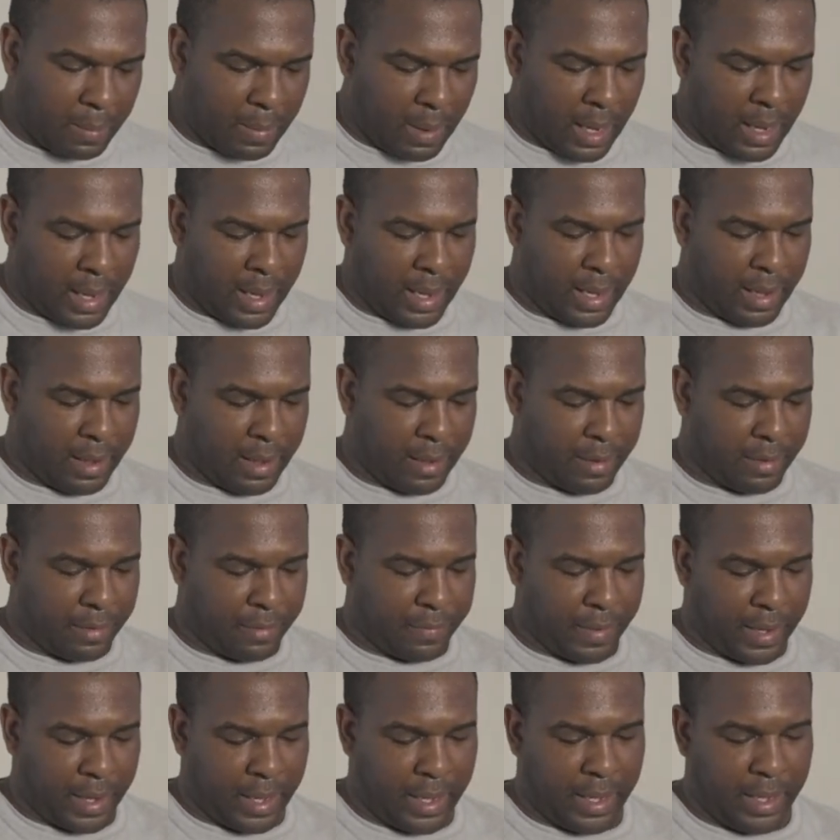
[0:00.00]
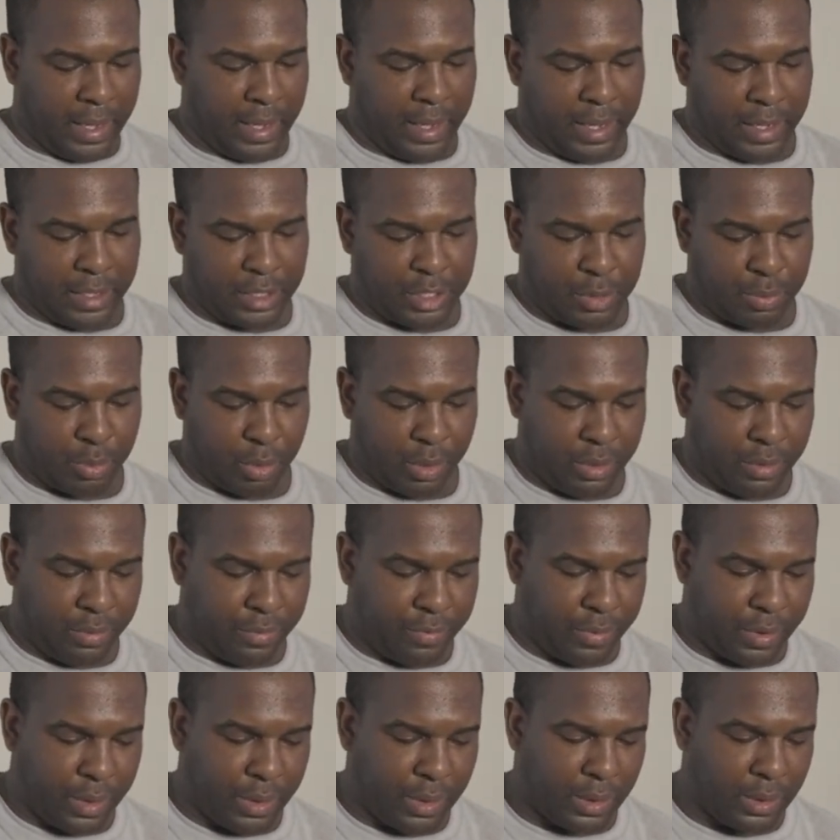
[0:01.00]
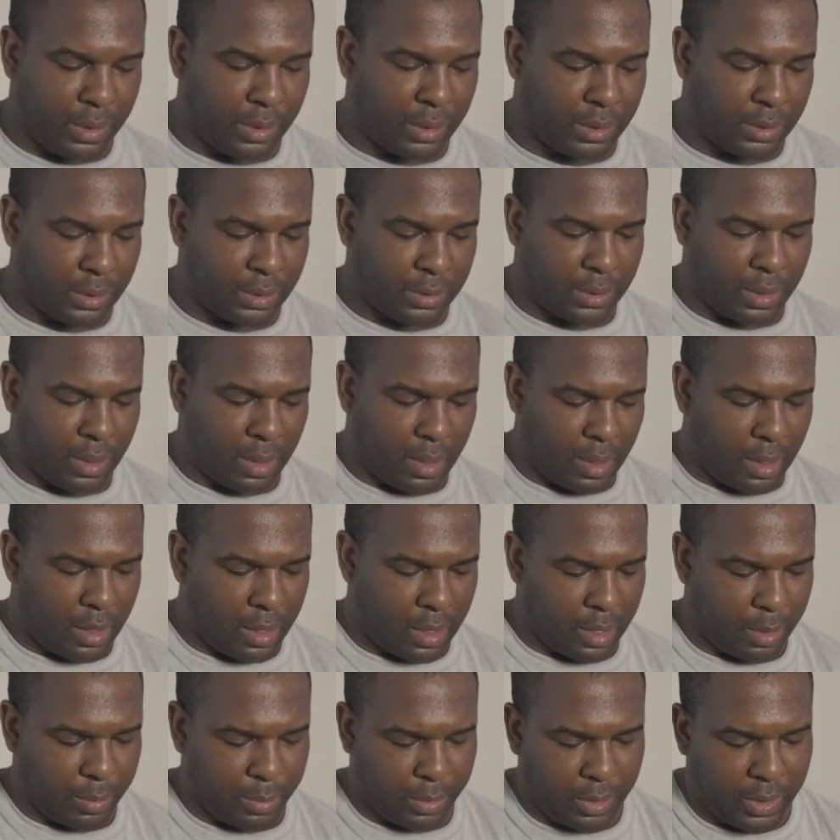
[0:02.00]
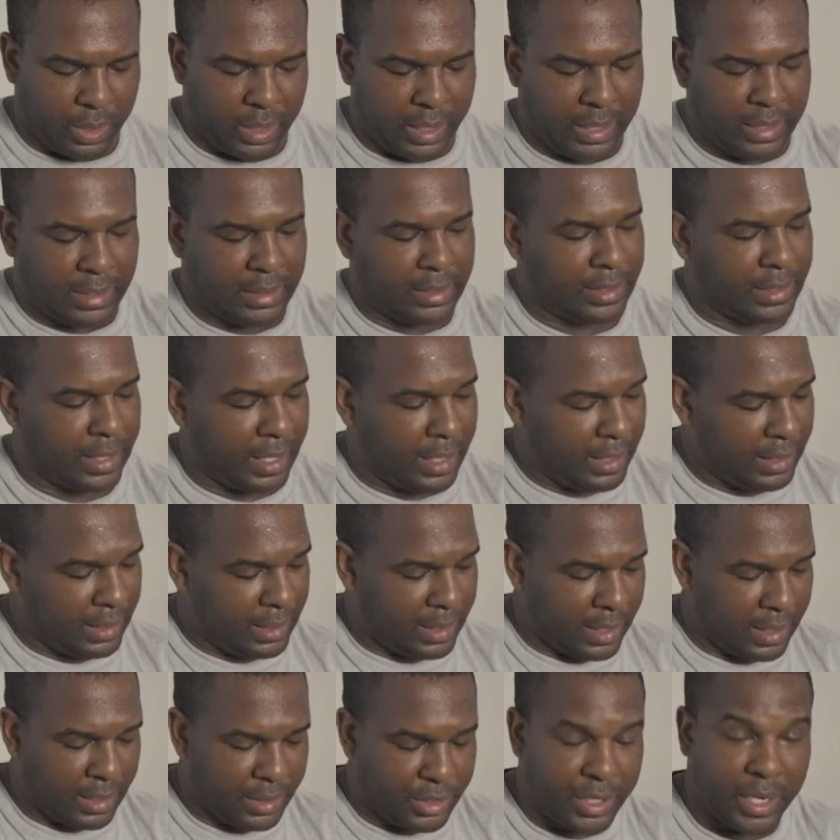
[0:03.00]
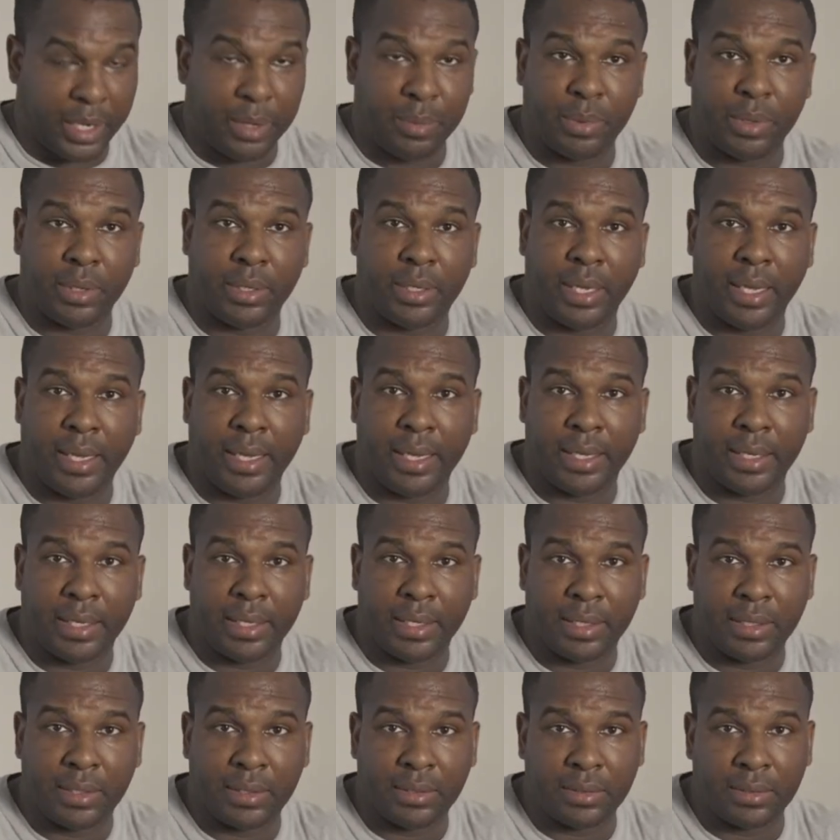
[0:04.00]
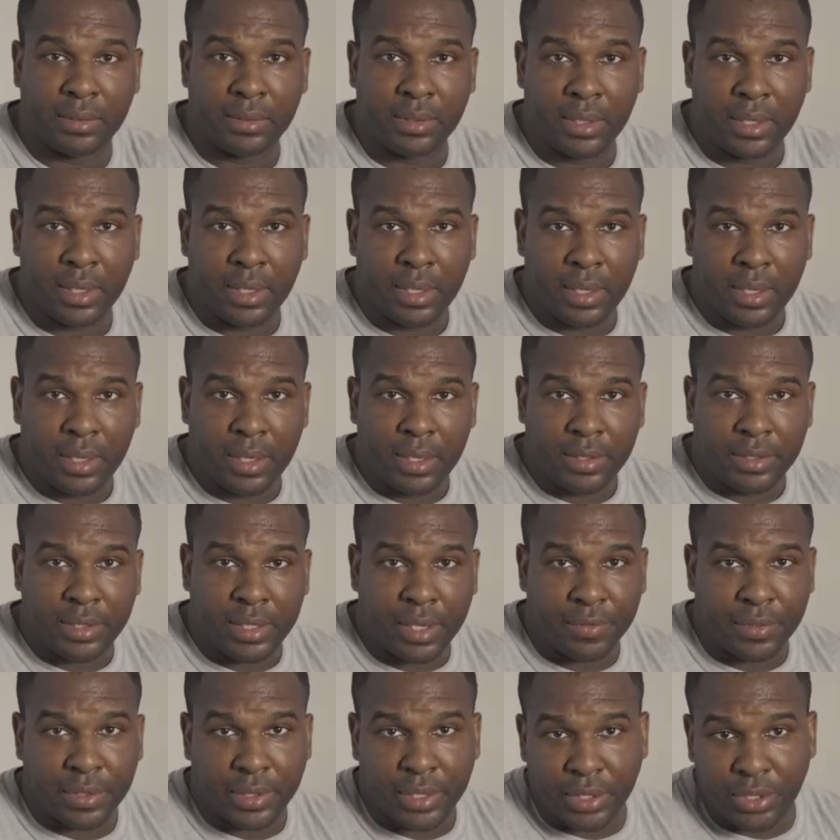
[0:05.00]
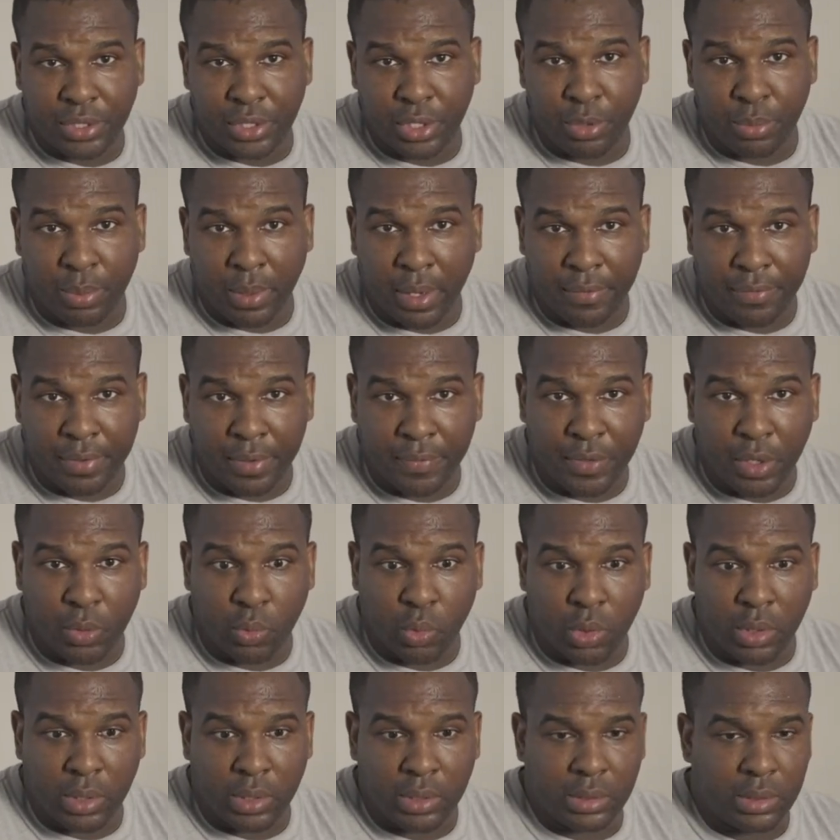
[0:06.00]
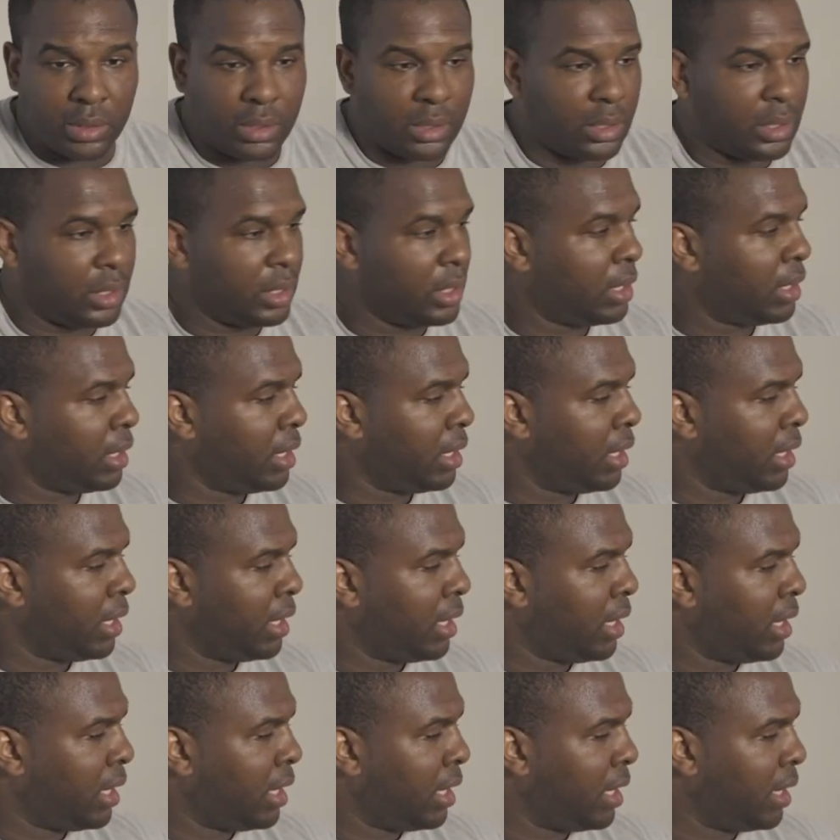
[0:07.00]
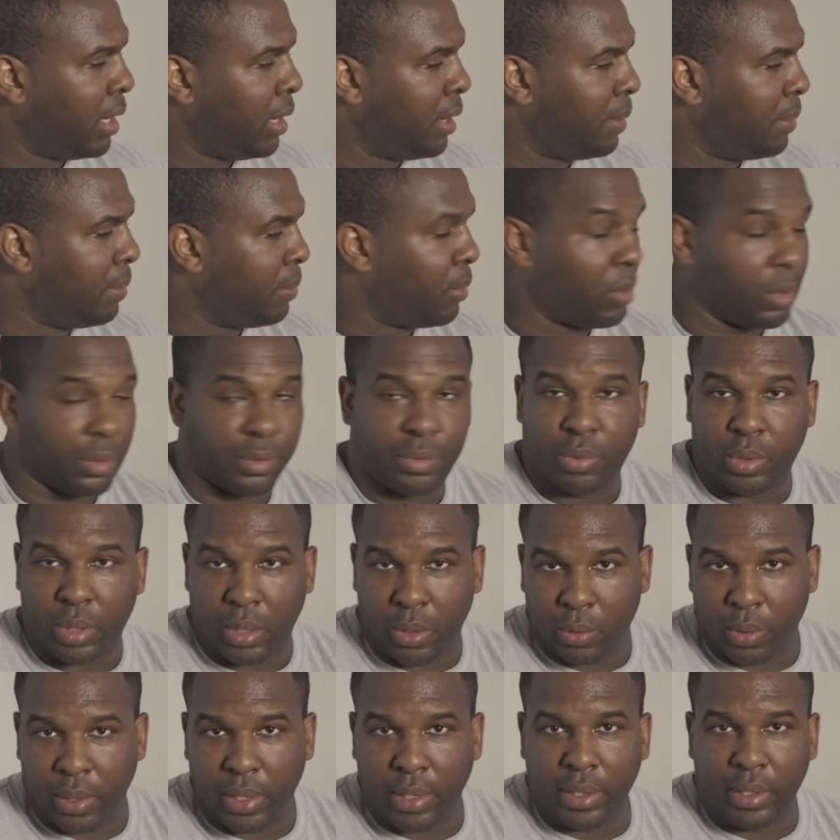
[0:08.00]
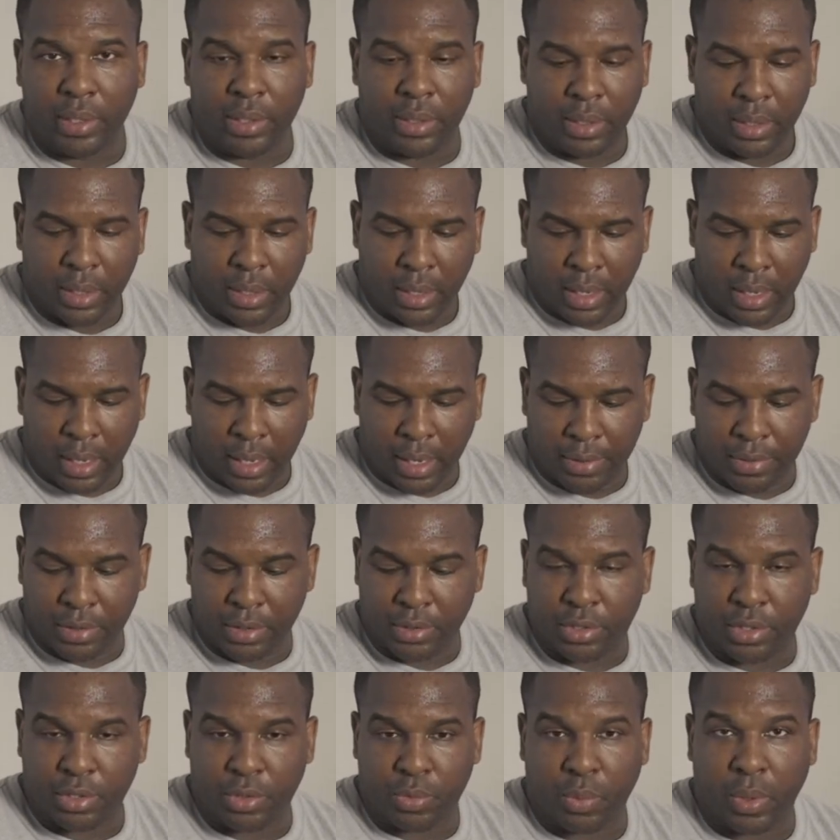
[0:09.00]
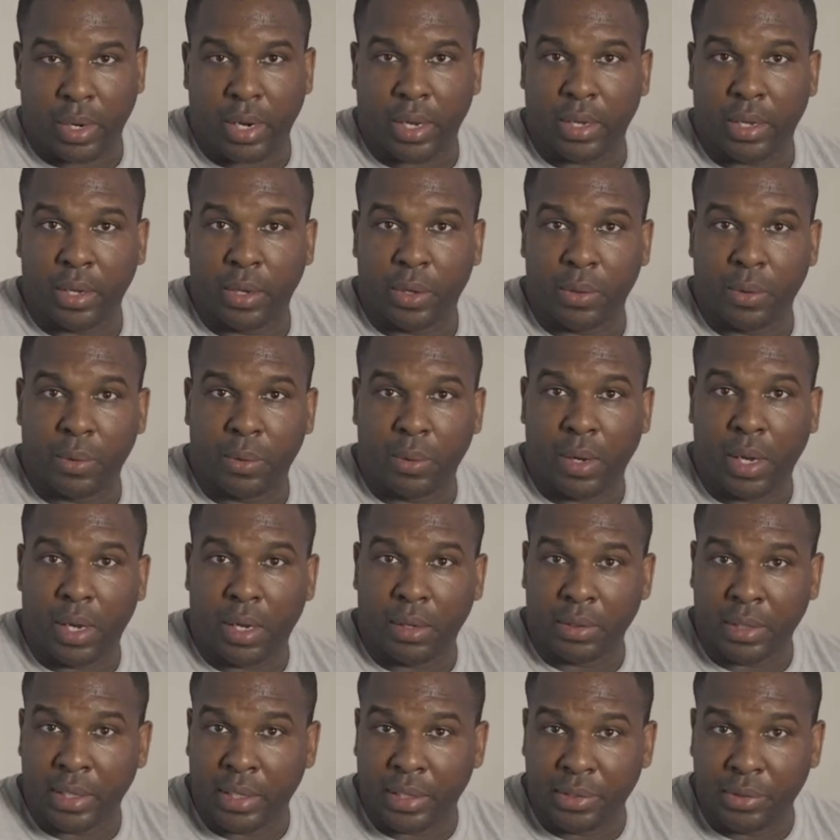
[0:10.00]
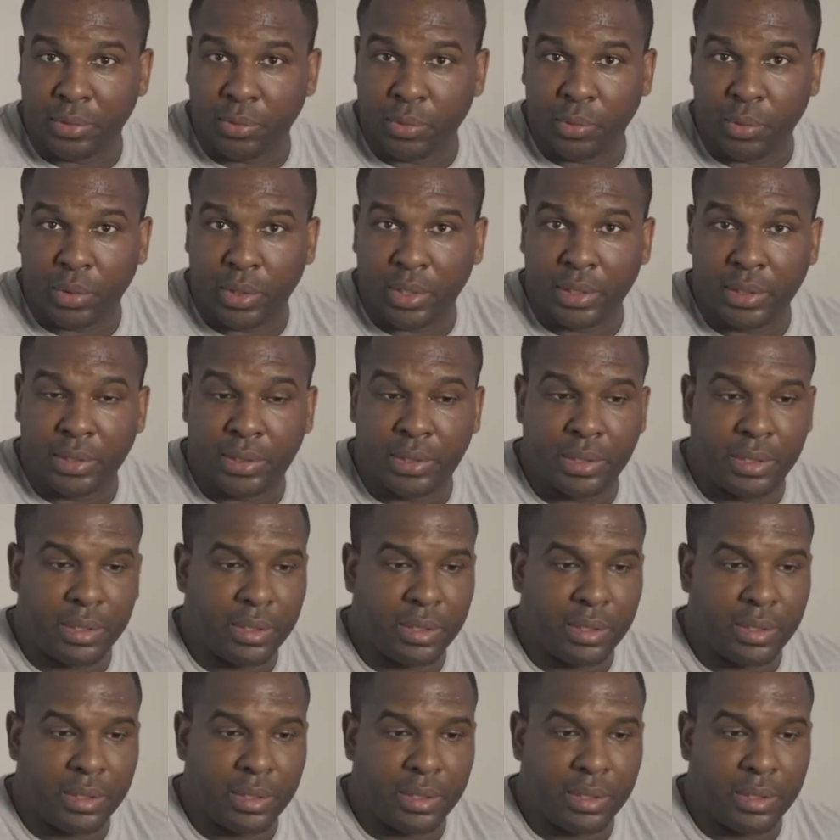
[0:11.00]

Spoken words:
I have a Springfield Armory Saint chambered in 7.62 x 51 or 308. This is what I go hog hunting with.